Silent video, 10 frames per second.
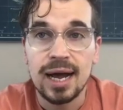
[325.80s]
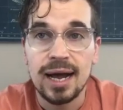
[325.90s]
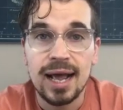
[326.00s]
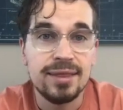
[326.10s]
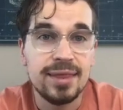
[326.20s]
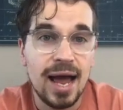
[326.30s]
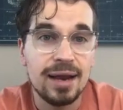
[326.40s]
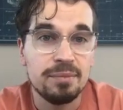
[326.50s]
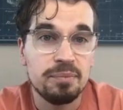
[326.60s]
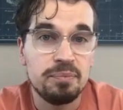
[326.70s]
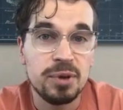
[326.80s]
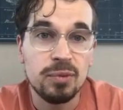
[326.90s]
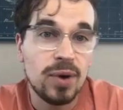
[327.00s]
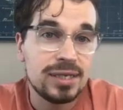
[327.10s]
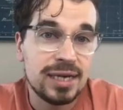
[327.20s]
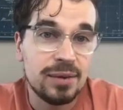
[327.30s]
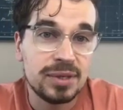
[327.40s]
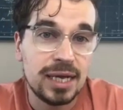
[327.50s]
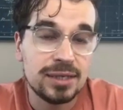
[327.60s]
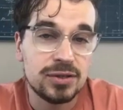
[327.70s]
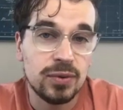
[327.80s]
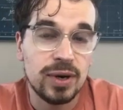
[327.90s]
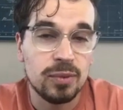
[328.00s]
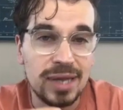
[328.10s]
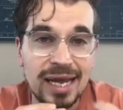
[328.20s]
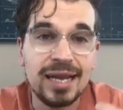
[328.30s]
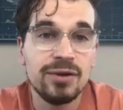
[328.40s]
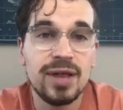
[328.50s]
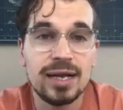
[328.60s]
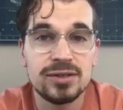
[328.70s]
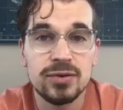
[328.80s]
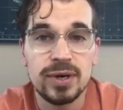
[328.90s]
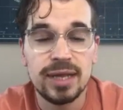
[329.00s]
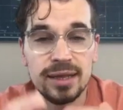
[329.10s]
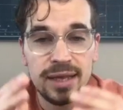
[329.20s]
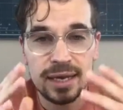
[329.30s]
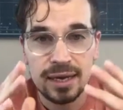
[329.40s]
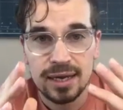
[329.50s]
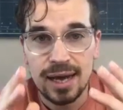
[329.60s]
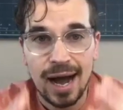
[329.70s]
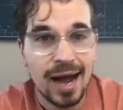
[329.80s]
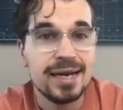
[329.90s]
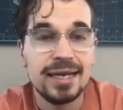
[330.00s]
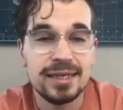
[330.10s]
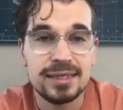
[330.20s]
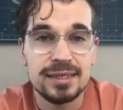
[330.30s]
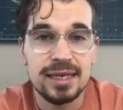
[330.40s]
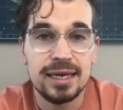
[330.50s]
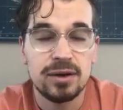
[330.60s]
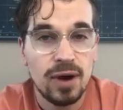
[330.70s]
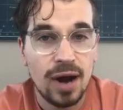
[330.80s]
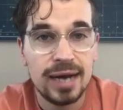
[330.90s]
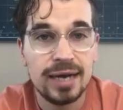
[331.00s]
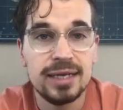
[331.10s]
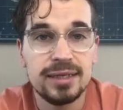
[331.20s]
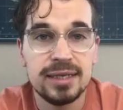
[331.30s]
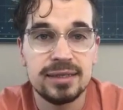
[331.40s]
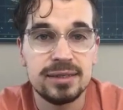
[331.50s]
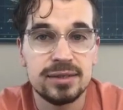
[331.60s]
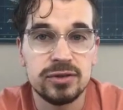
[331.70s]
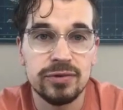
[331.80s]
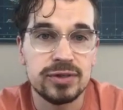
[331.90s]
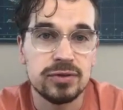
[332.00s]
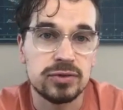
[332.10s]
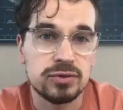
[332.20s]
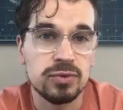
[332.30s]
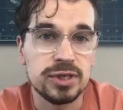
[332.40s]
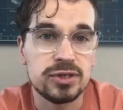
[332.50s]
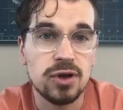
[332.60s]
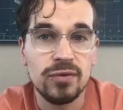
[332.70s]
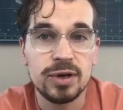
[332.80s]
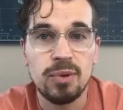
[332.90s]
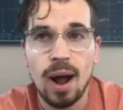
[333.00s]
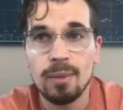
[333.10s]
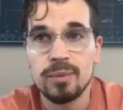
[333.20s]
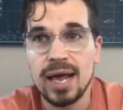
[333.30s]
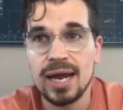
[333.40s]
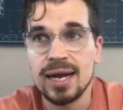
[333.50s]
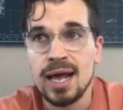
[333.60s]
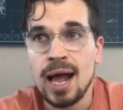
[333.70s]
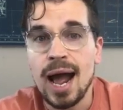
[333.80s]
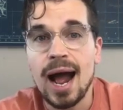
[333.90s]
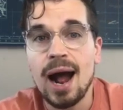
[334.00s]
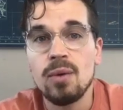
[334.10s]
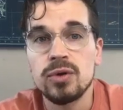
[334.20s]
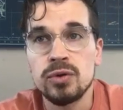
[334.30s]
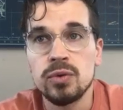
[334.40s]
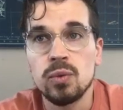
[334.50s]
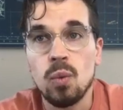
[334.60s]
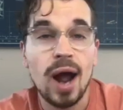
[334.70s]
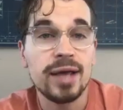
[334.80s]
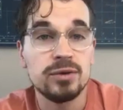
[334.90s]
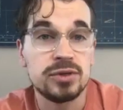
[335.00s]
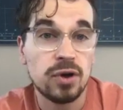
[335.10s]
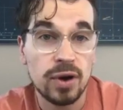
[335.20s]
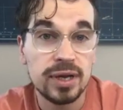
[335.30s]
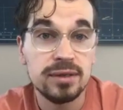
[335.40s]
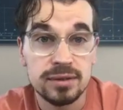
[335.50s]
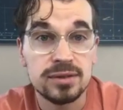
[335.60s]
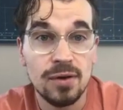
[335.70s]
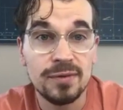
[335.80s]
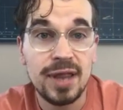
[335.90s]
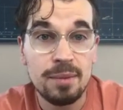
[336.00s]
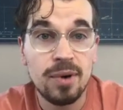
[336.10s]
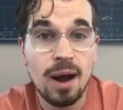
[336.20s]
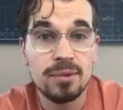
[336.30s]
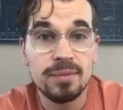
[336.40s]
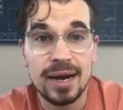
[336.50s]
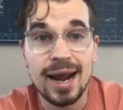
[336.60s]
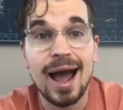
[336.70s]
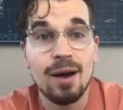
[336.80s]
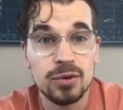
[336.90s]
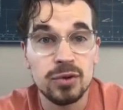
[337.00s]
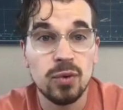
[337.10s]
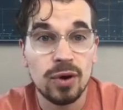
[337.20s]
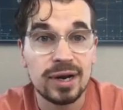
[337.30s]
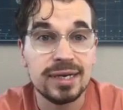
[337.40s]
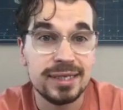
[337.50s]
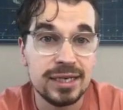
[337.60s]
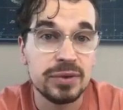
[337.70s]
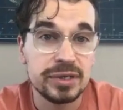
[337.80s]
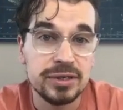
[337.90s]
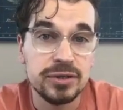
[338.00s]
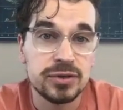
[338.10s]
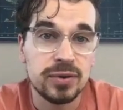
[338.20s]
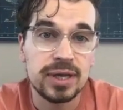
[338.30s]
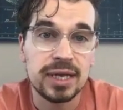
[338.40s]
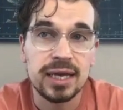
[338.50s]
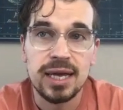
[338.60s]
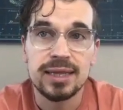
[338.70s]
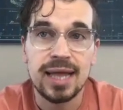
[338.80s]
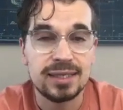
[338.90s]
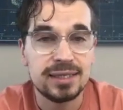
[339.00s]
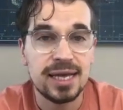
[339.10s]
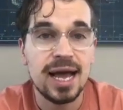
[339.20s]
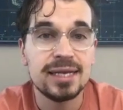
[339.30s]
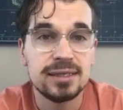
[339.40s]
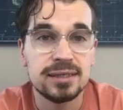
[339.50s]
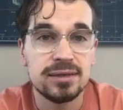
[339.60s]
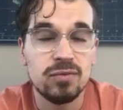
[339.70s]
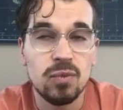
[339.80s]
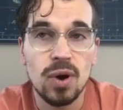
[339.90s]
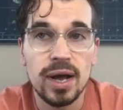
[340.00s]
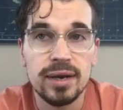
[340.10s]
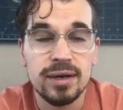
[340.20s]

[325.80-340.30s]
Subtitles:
and that people resonate with that story. And when they hear that story, they think, I need this thing or I need this service. So it's really solving a problem and why you started solving that problem and how you are continuing to do so. I think that's the essence of what